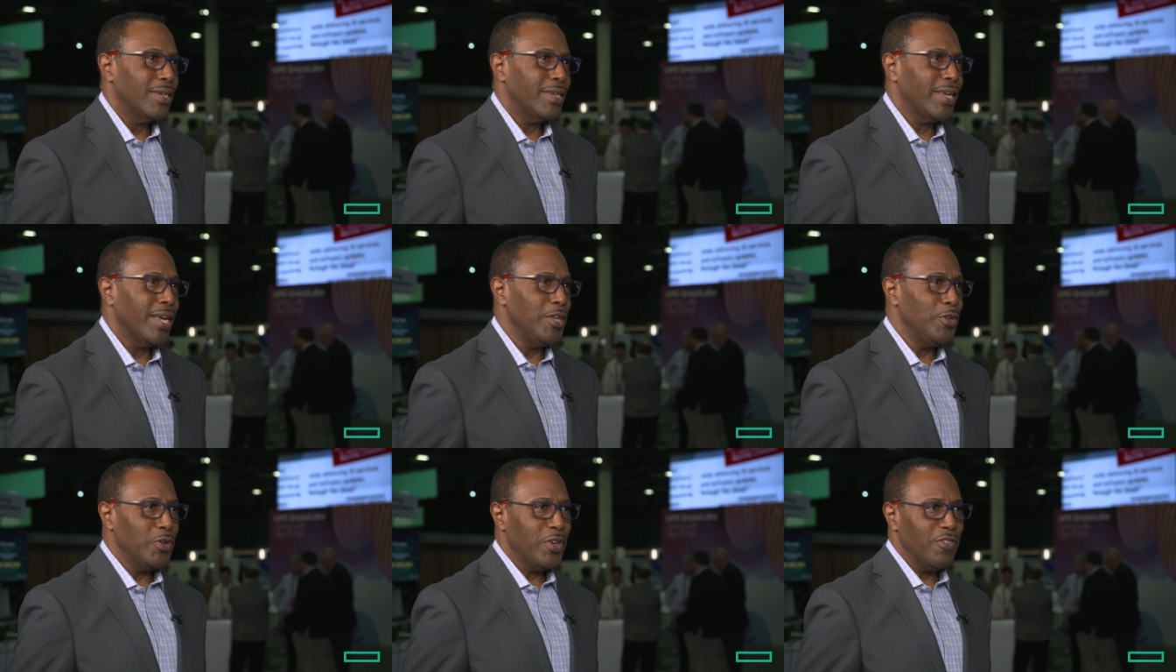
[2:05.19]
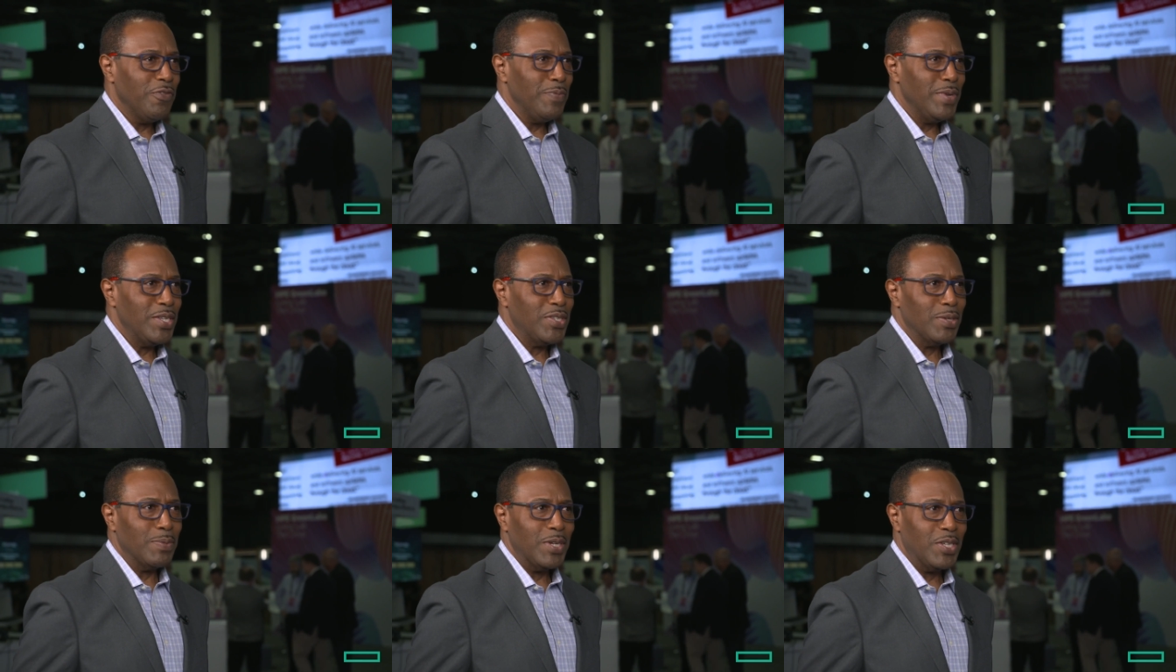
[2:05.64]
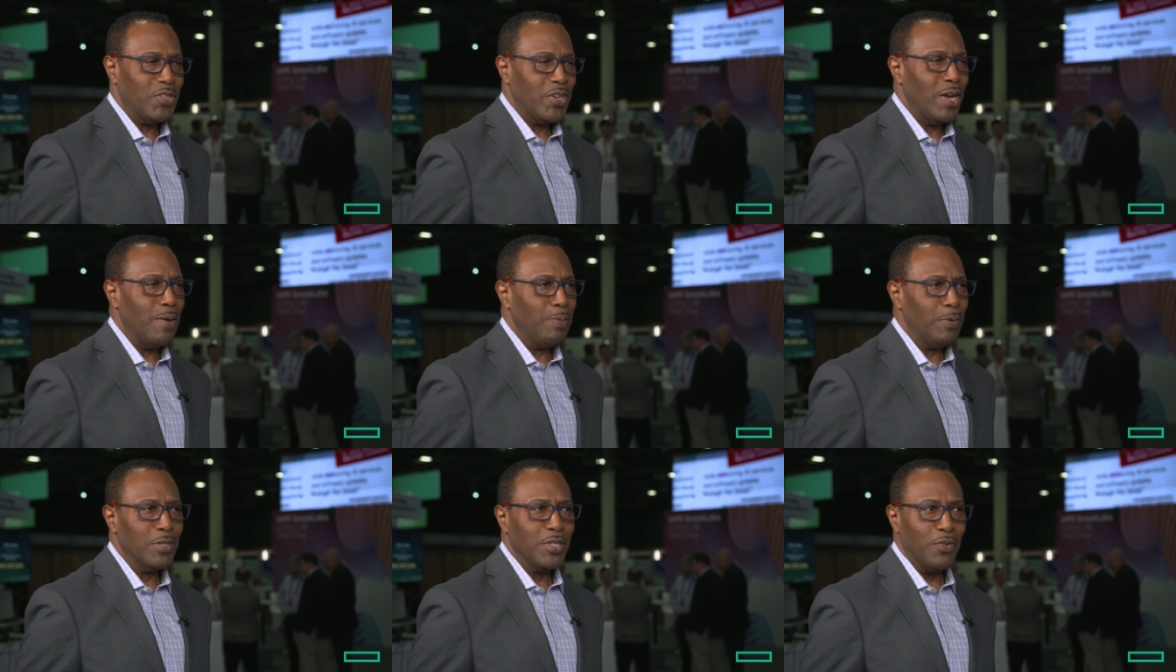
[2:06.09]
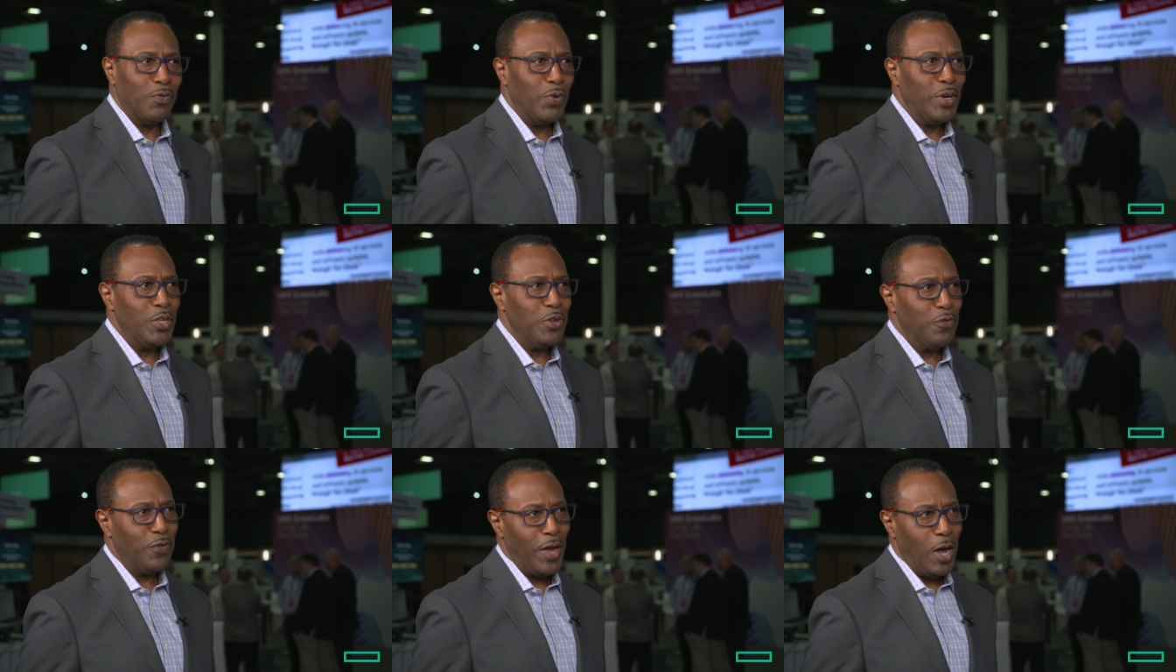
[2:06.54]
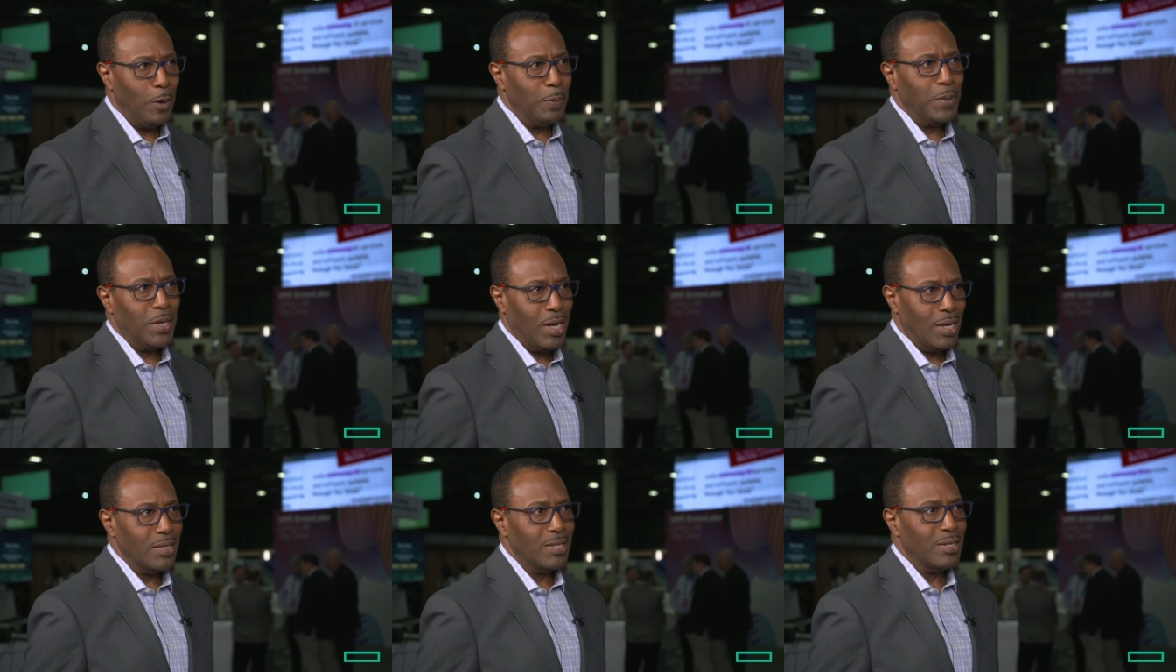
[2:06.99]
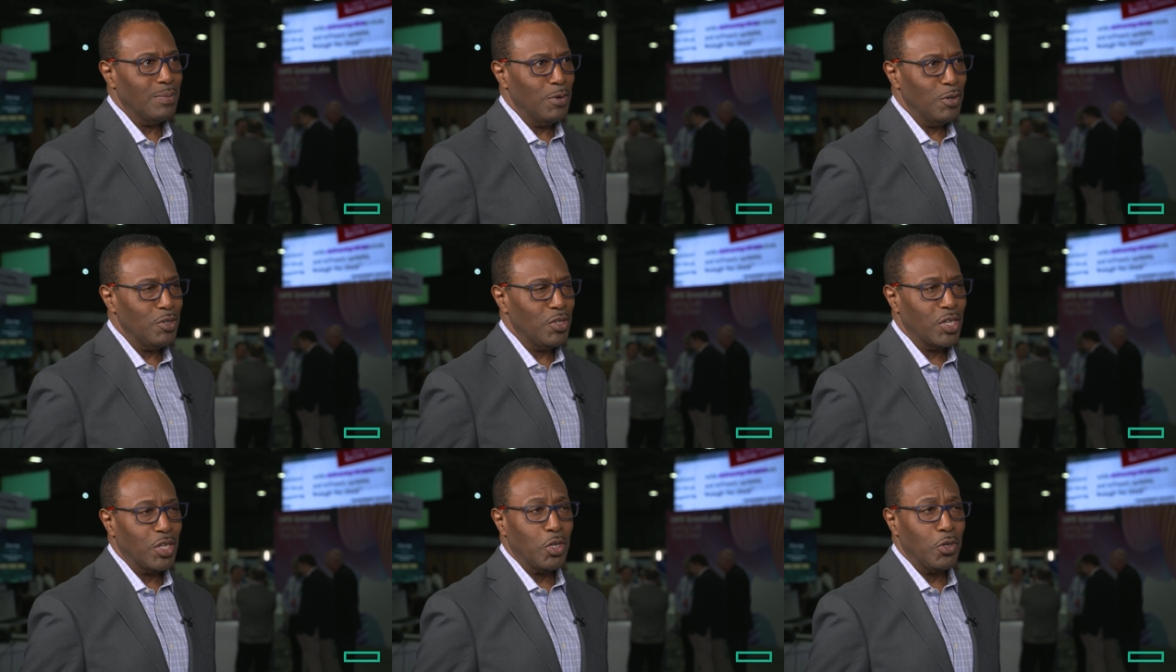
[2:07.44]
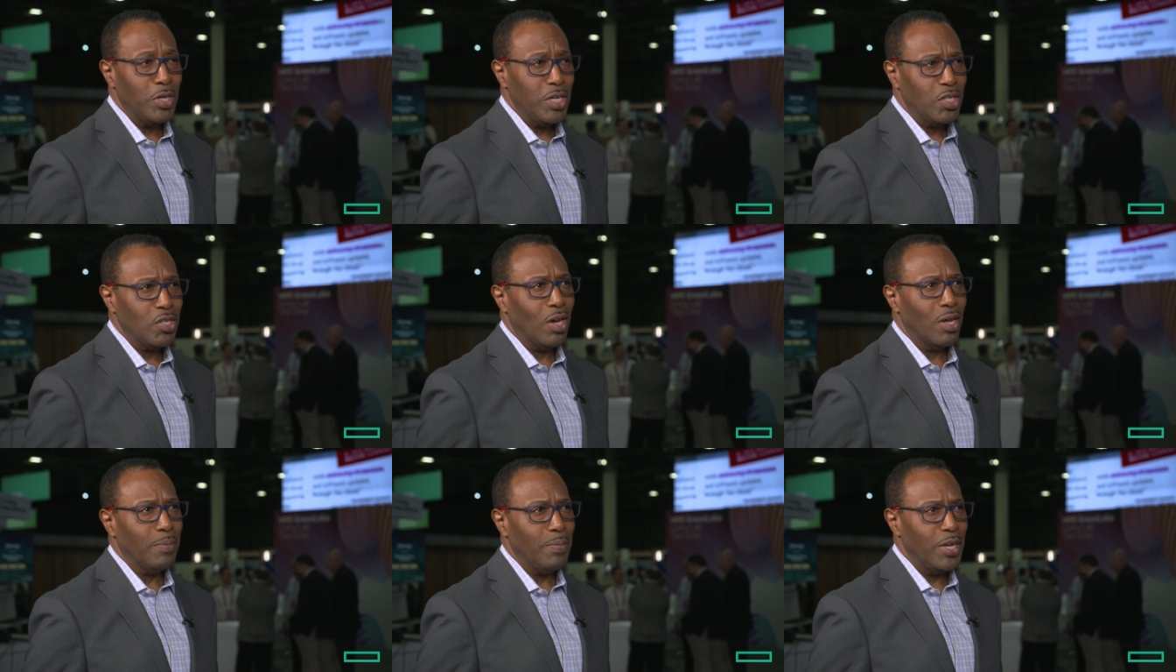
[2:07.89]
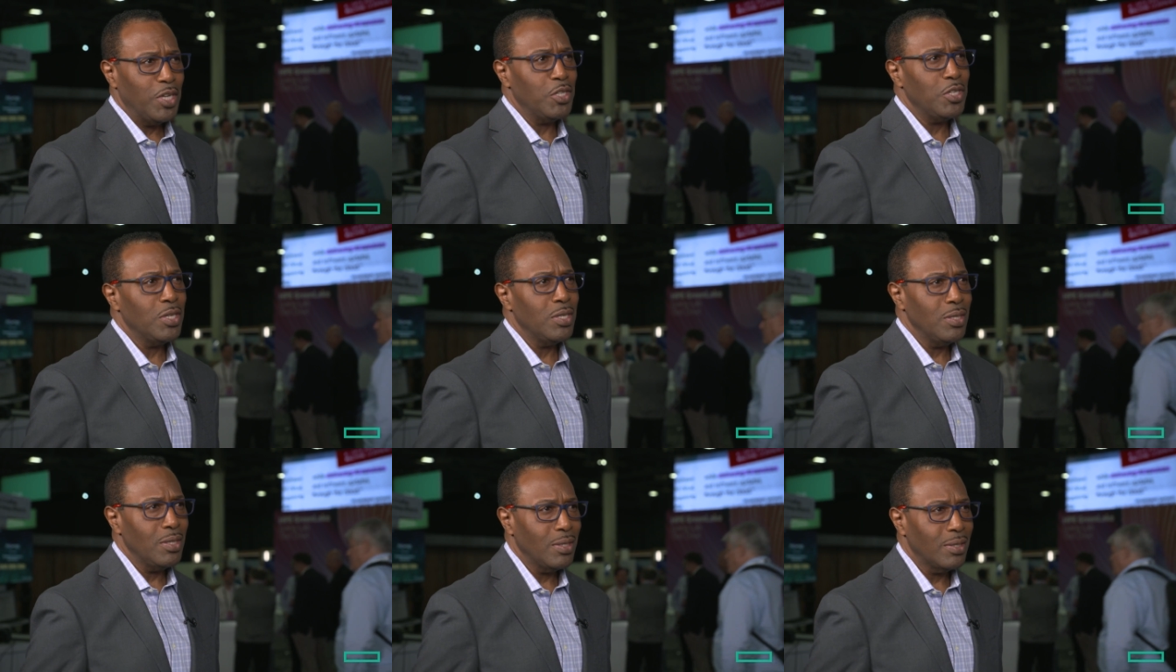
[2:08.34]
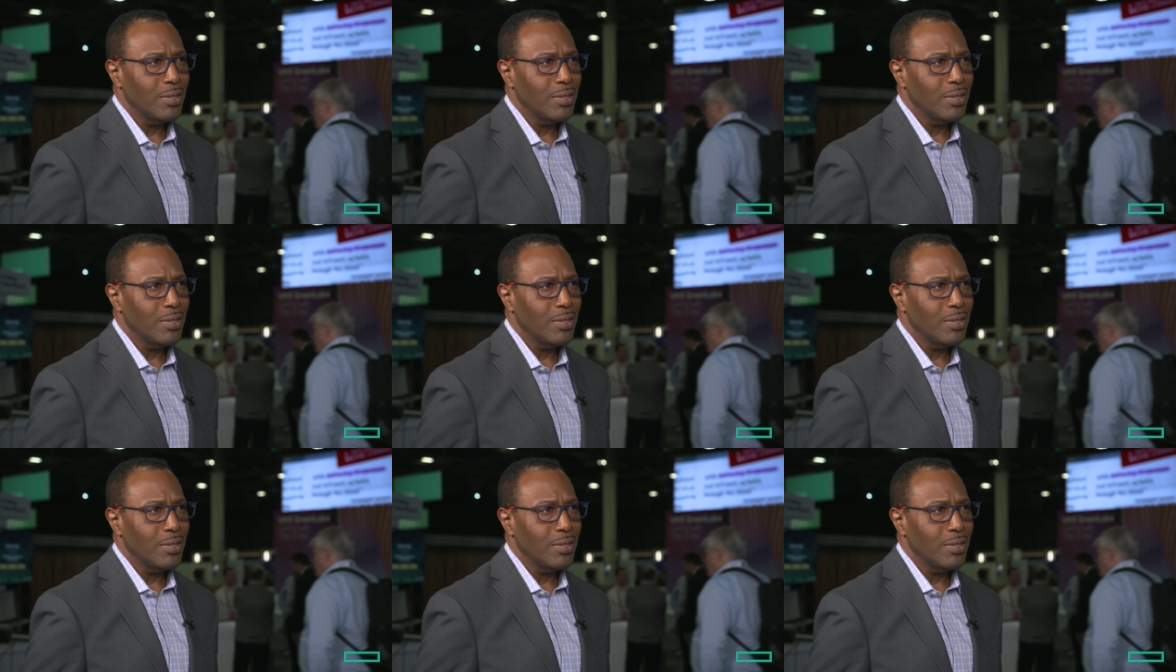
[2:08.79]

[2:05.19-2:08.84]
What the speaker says: Can you give me some examples of when you've helped customers increase automation?